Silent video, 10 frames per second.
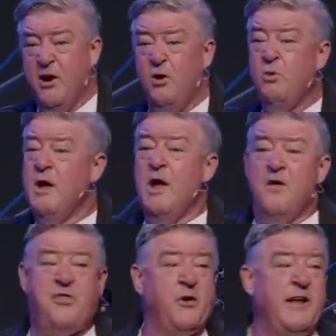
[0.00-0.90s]
you know,
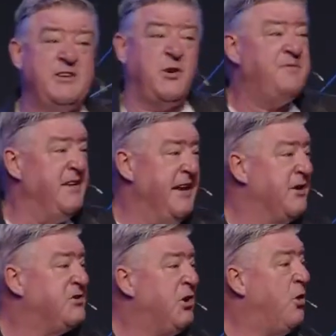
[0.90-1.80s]
30-something
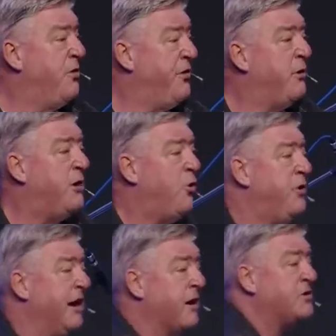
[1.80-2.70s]
years ago,
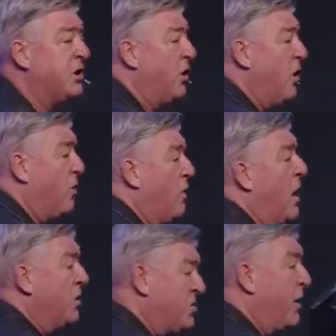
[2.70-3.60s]
32 years ago,
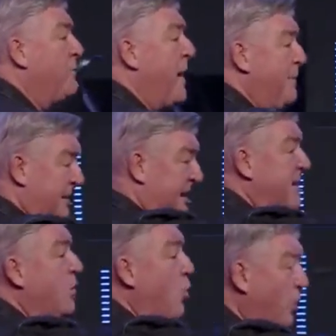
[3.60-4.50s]
some people
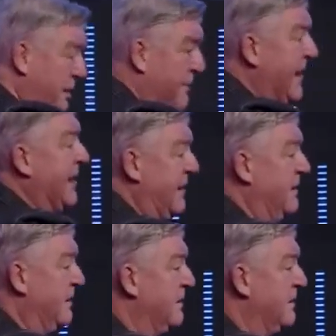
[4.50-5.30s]
seen the gold in me